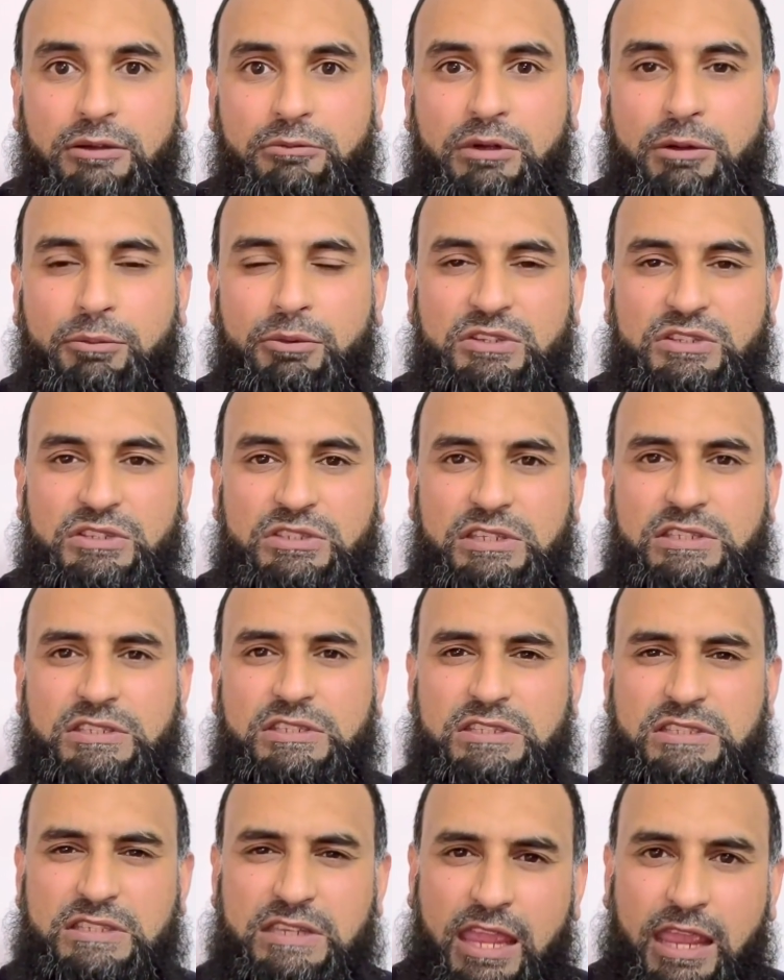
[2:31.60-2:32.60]
My brothers and
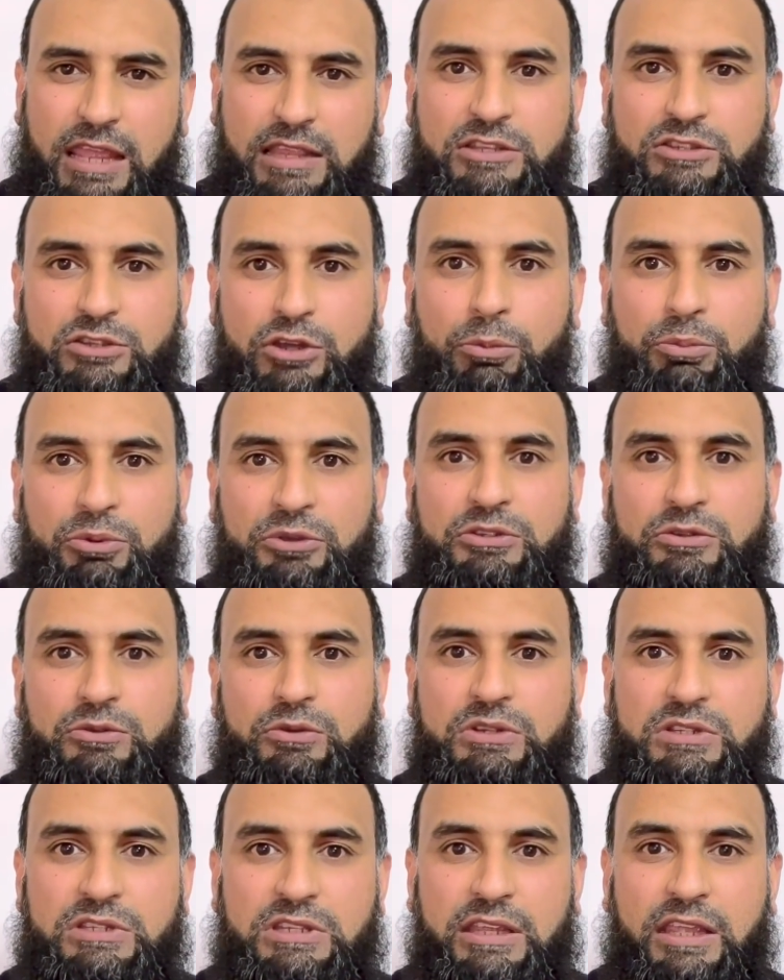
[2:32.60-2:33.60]
sisters, take this
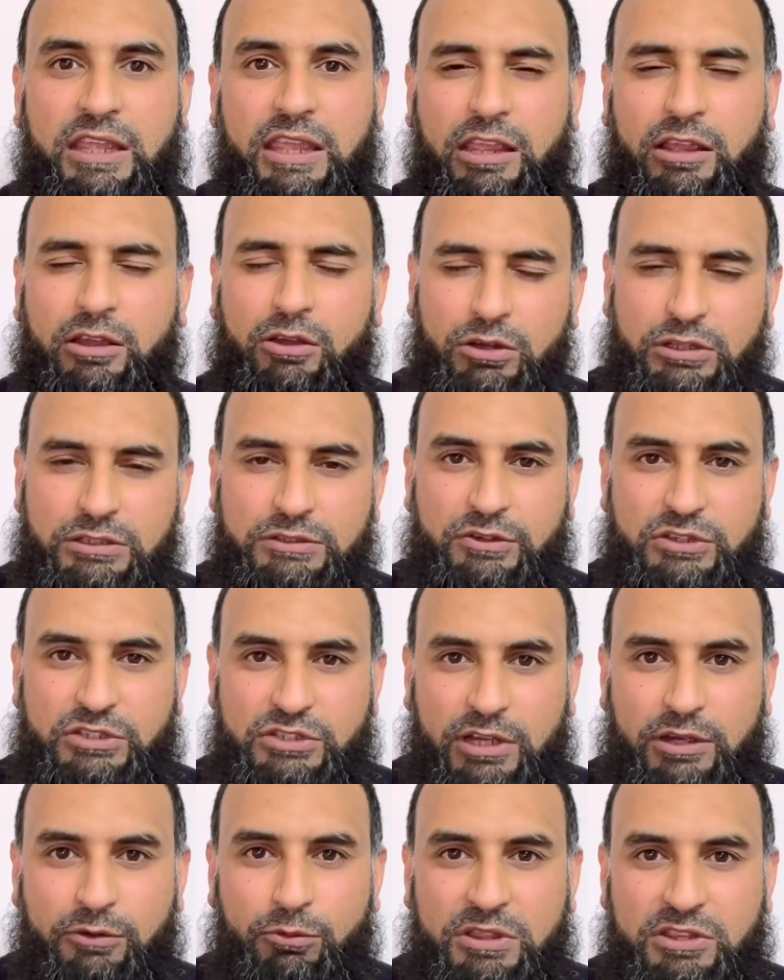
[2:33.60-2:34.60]
opportunity. It costs
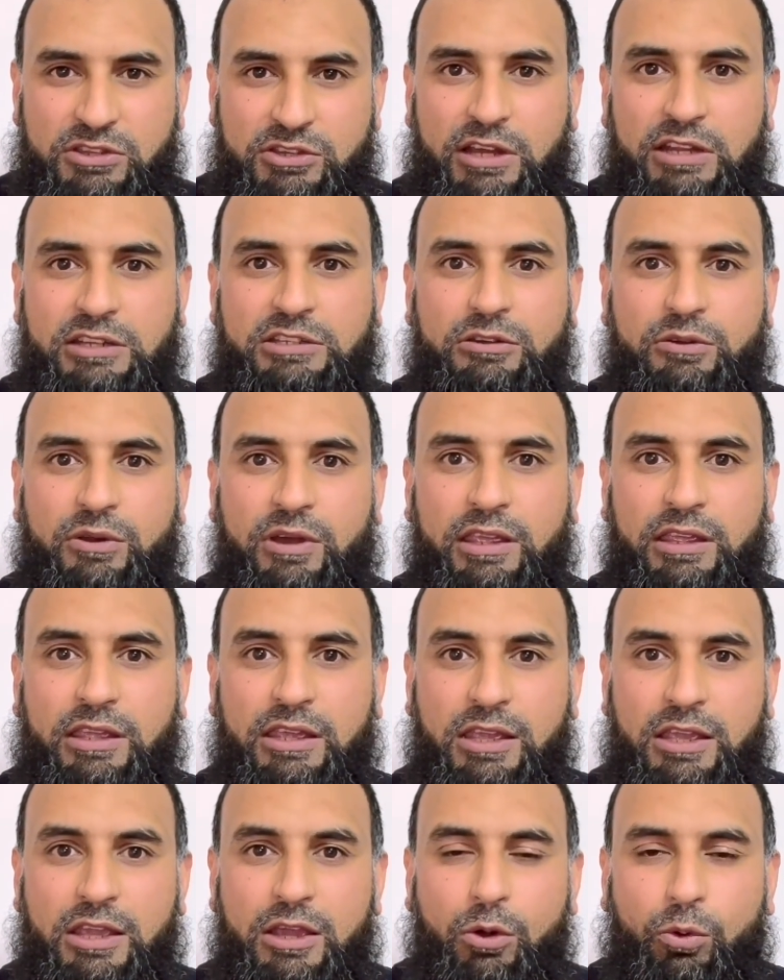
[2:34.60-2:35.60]
with charity, right,
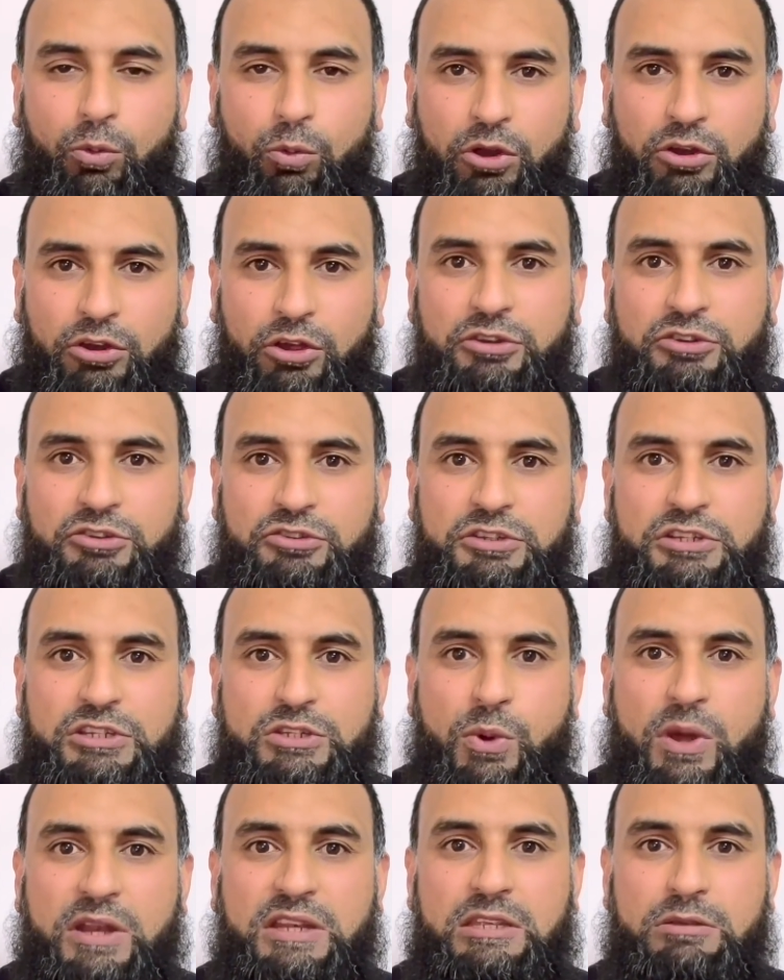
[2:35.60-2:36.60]

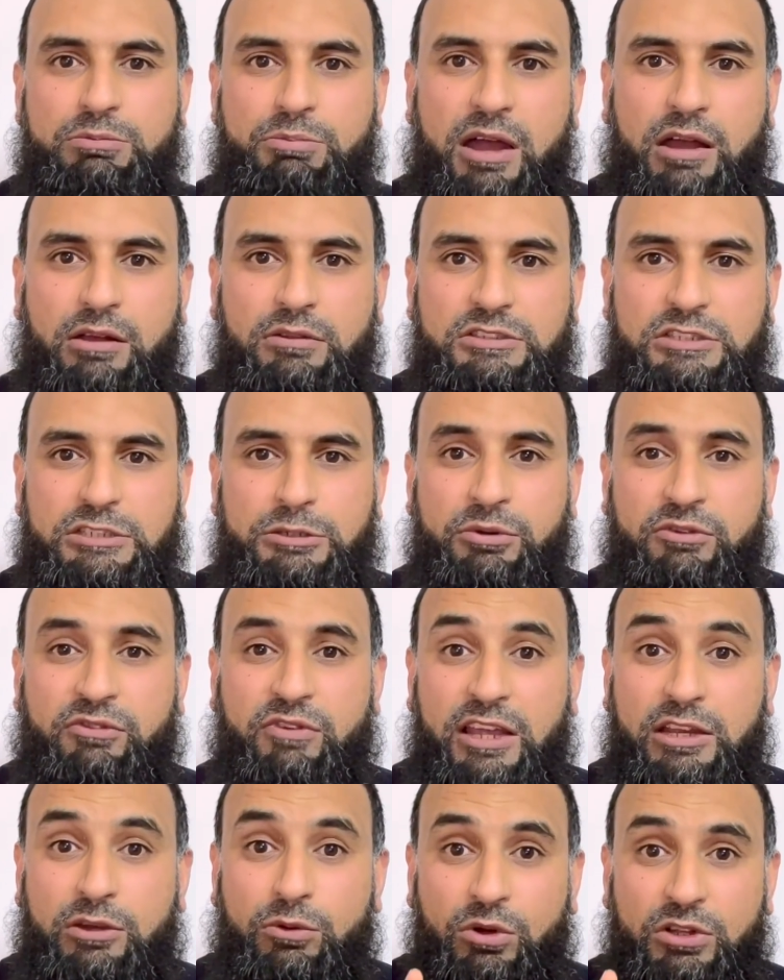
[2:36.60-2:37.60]
£120 to
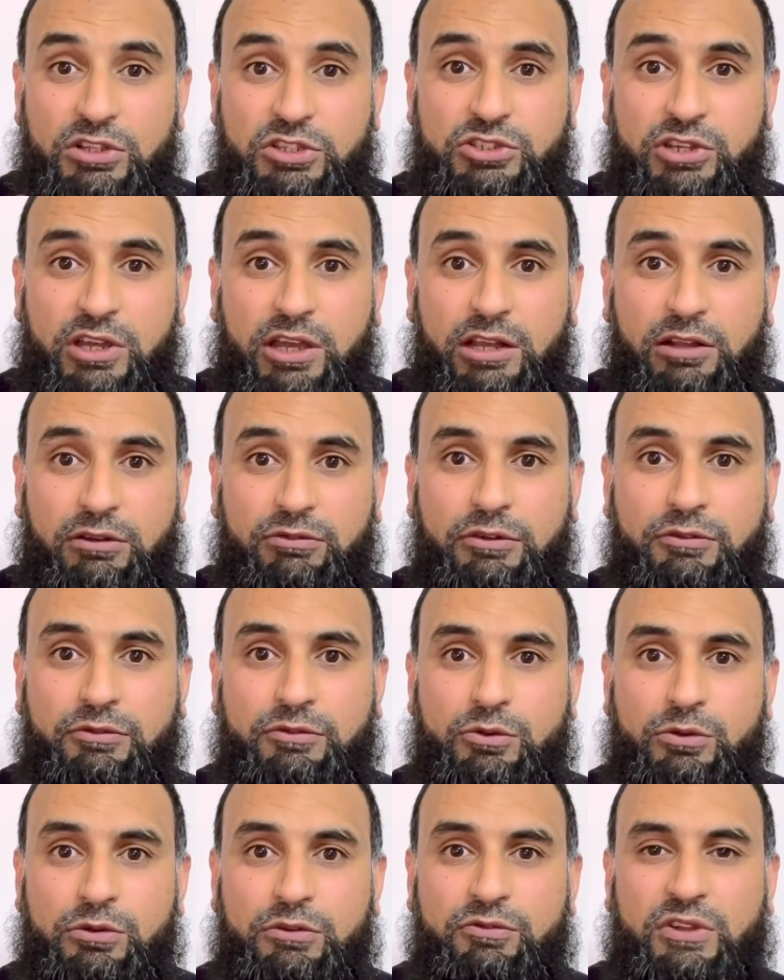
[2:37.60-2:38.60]
provide one child for
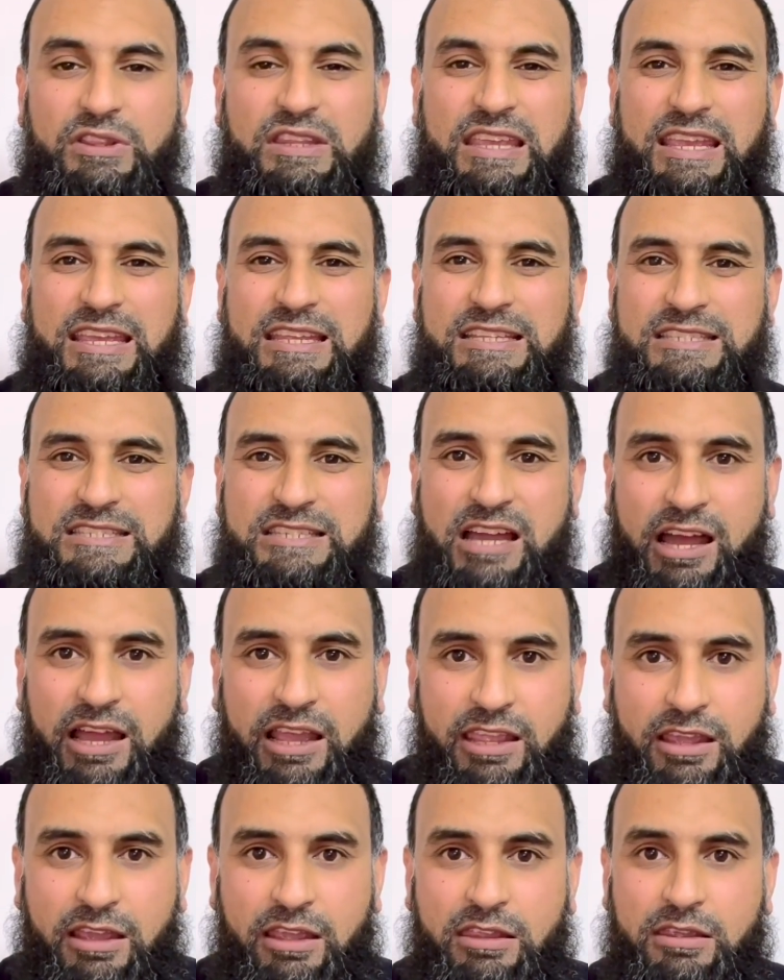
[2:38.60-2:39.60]
food for the
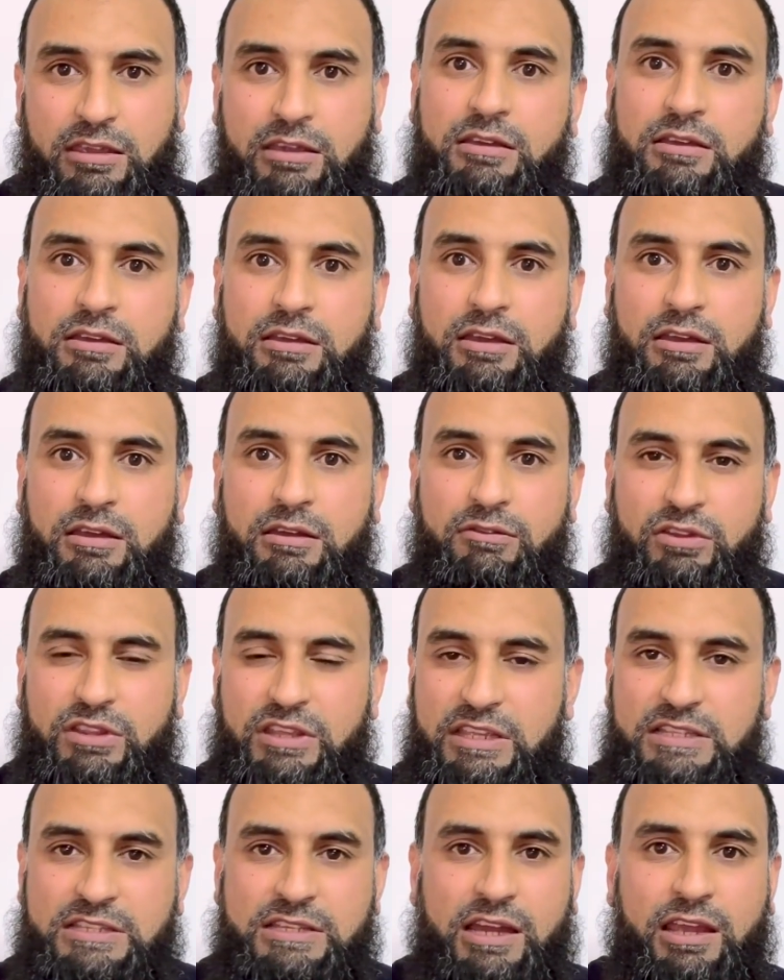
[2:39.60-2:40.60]
entire year. For
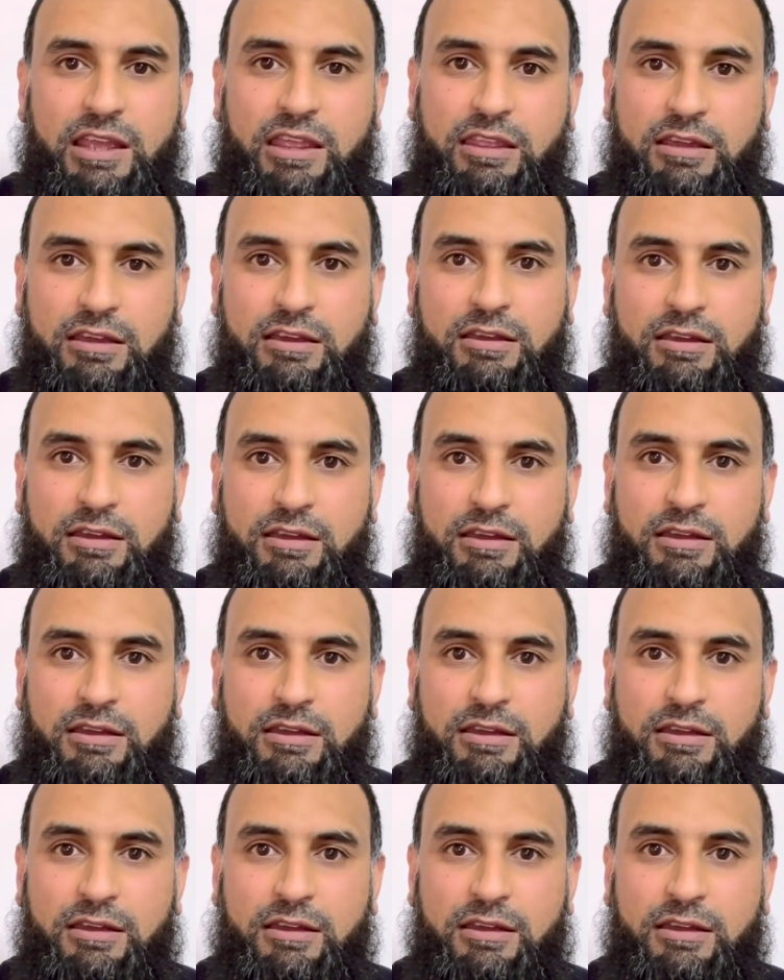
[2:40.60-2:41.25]
the entire year.